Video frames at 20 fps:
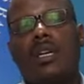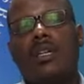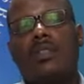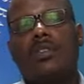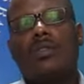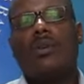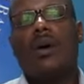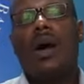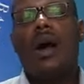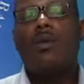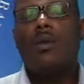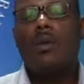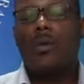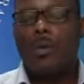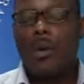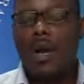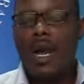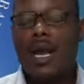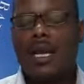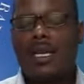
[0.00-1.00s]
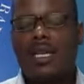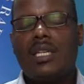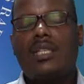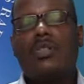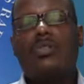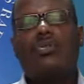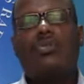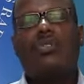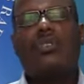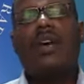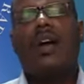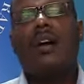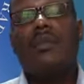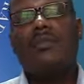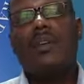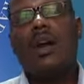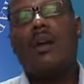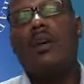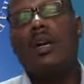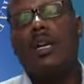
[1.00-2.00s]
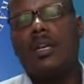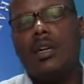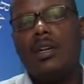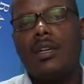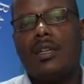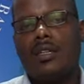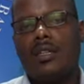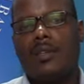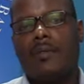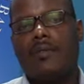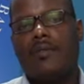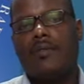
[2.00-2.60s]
So our work is to serve our God.